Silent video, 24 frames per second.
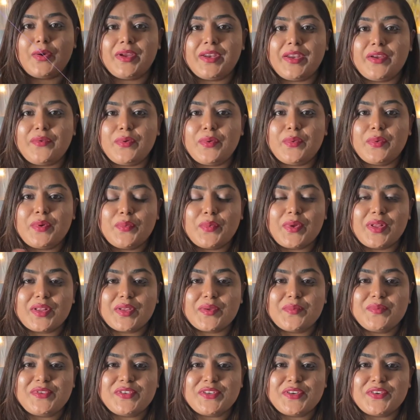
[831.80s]
and everyone,
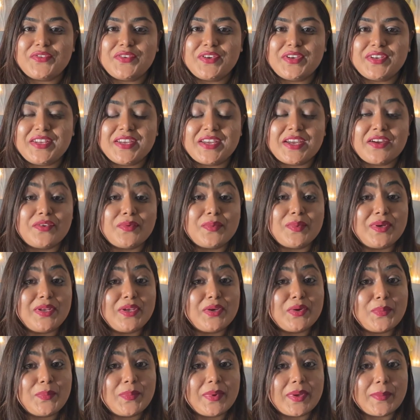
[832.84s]
welcome to your reading, everybody
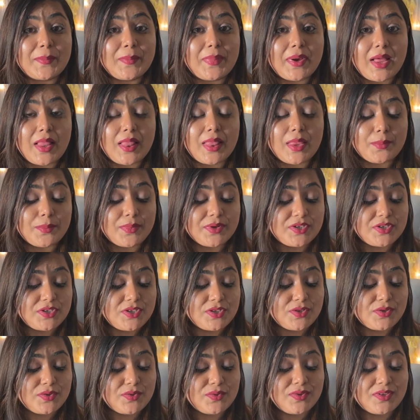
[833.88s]
who picked pile number
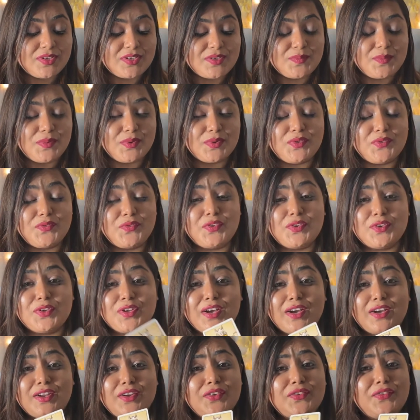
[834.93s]
2, this beautiful
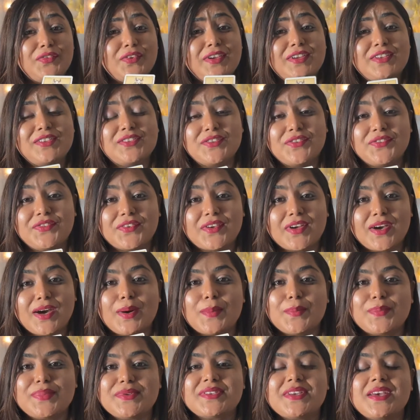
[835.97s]
card of Ace of
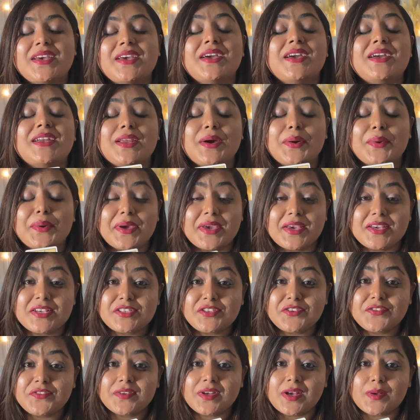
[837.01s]
Cups. Now, Ace
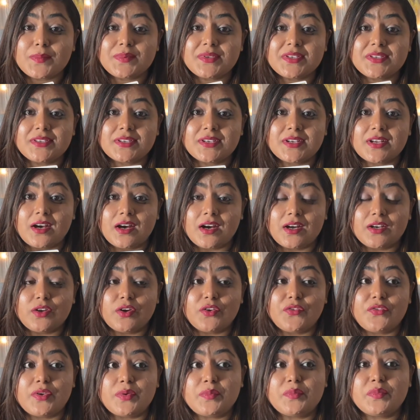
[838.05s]
of Cups is a card
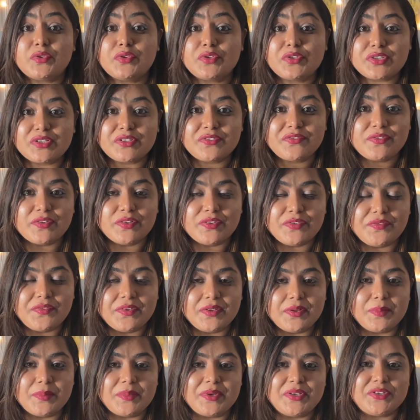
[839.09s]
of emotional
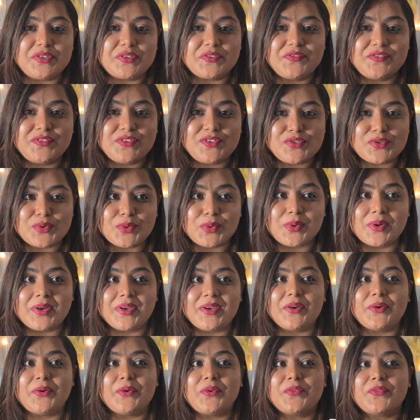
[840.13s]
fulfillment, of
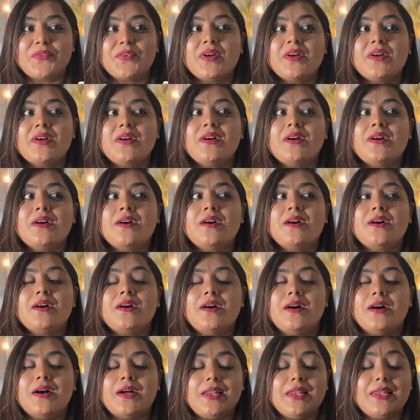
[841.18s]
joy, of
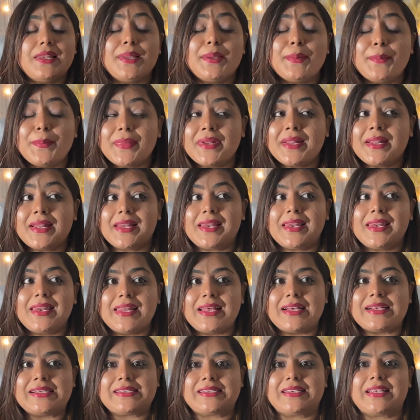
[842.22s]

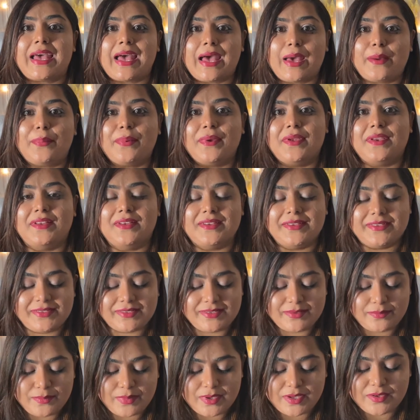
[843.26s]
limitless
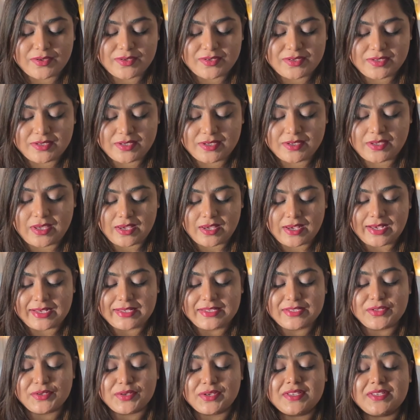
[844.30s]
happiness, because
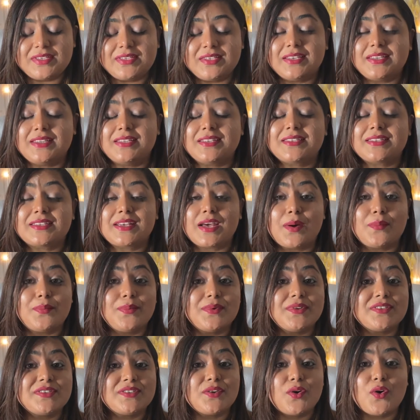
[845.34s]
as you can see, this cup
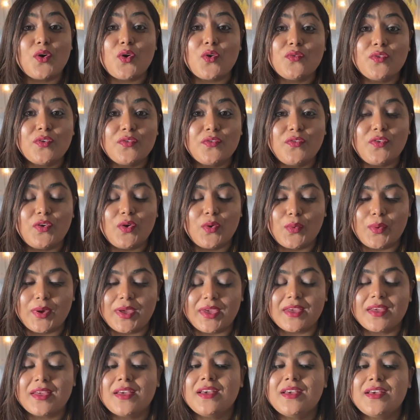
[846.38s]
is
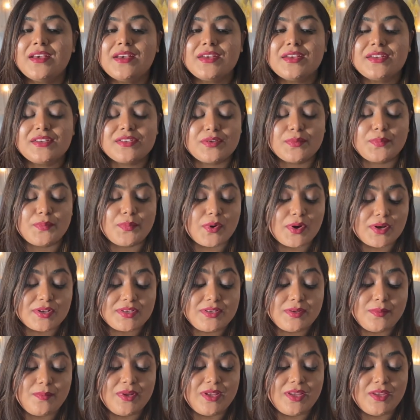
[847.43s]
overflowing. So
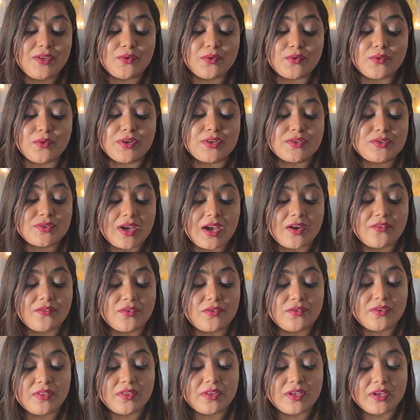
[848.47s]
possibly you're going to have a
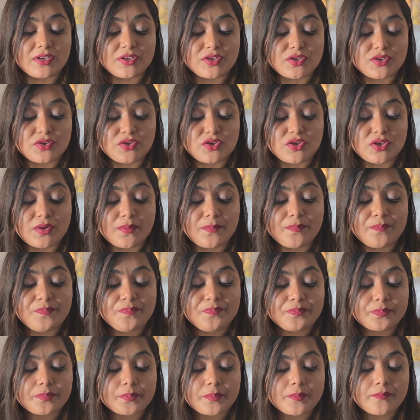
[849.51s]
relationship
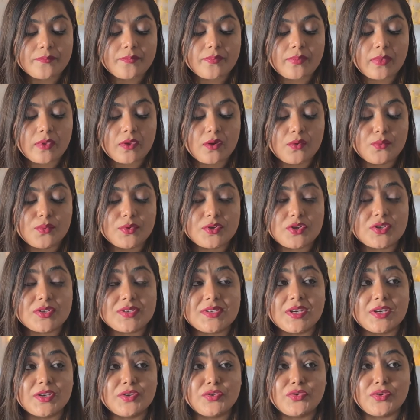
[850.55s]
which
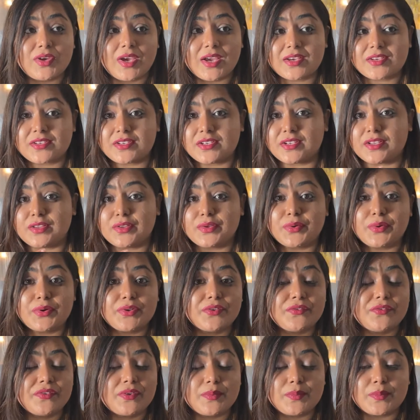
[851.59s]
is attracting a lot
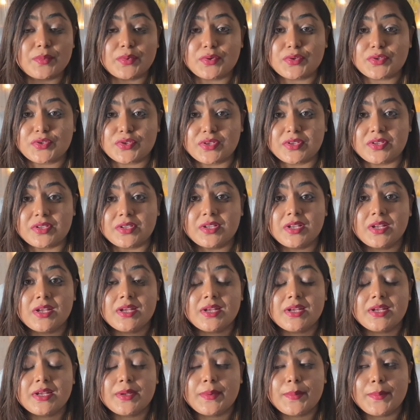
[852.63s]
of emotional
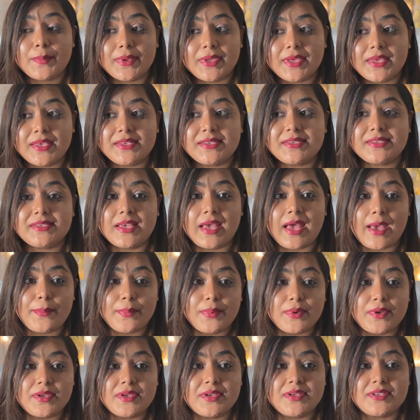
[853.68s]
peace,
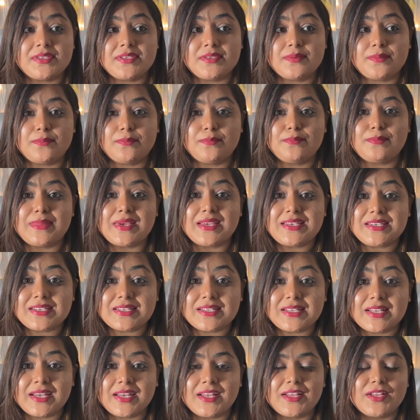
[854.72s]
happiness,
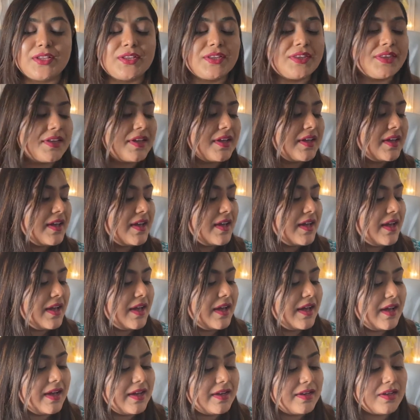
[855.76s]
mental health,
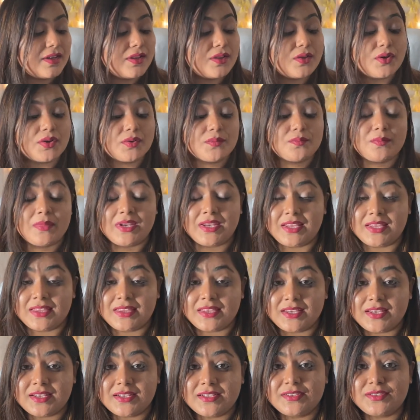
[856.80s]
and a lot many
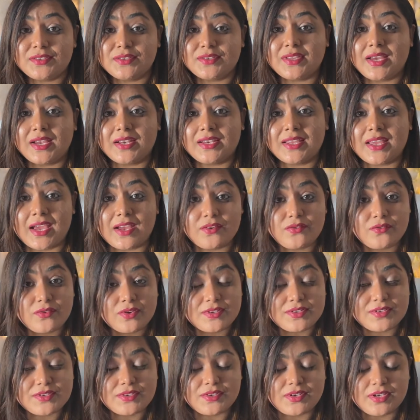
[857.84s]
things. So that can
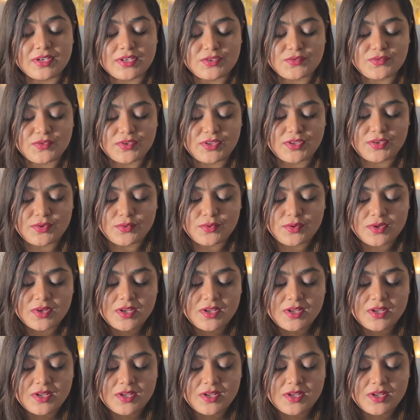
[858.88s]
resonate with you.